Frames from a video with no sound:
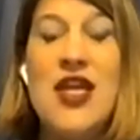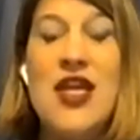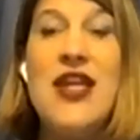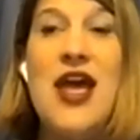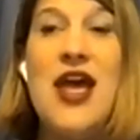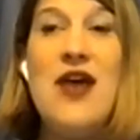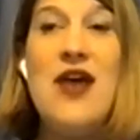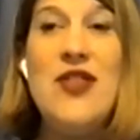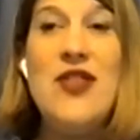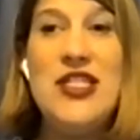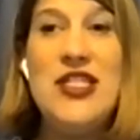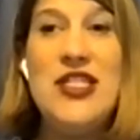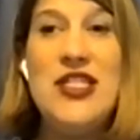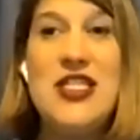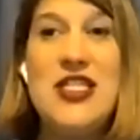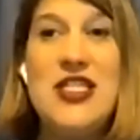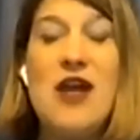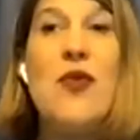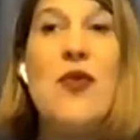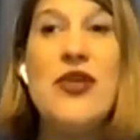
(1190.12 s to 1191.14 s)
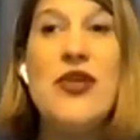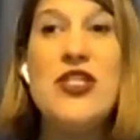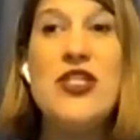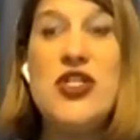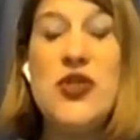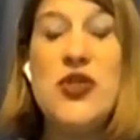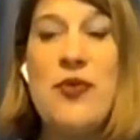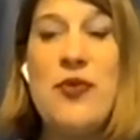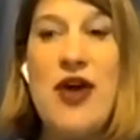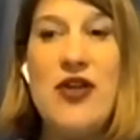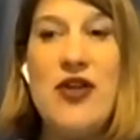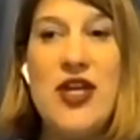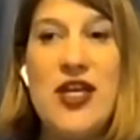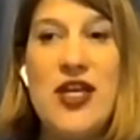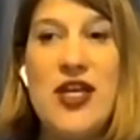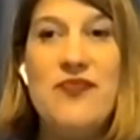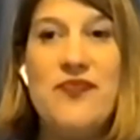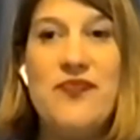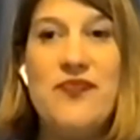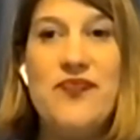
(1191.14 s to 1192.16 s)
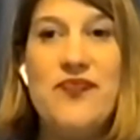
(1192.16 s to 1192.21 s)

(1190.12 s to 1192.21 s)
Now let's talk about what to do about it.